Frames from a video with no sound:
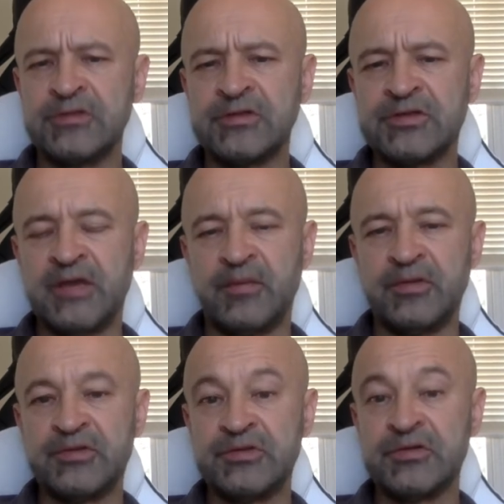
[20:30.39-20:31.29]
the same
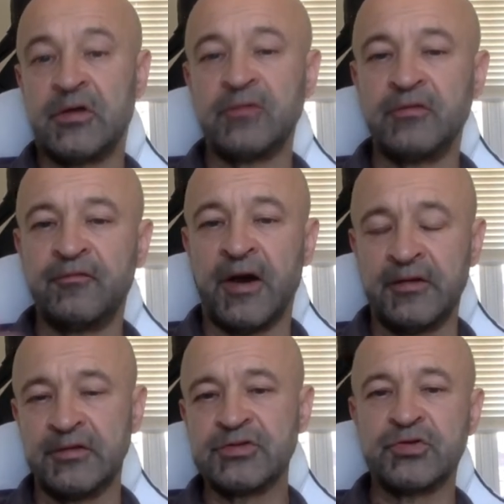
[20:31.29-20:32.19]
as discounted
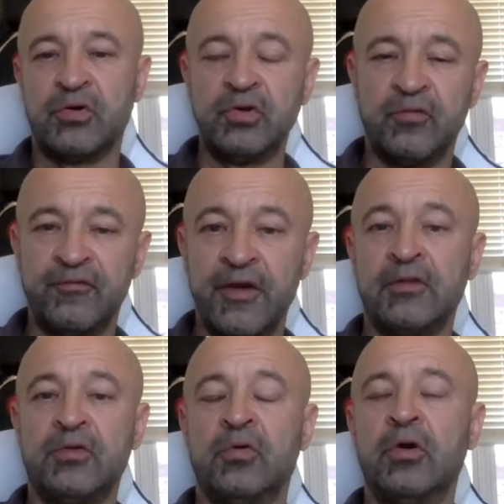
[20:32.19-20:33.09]
finance. So you
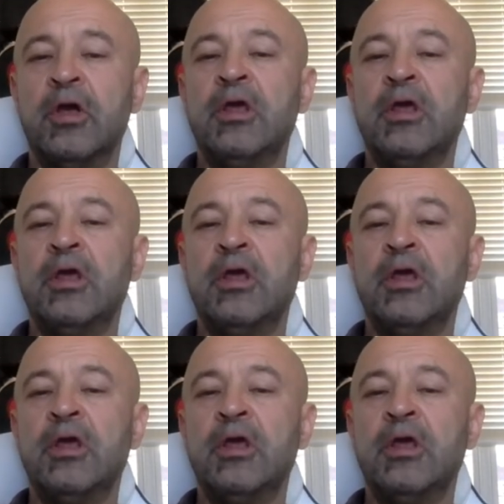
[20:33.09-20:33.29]
value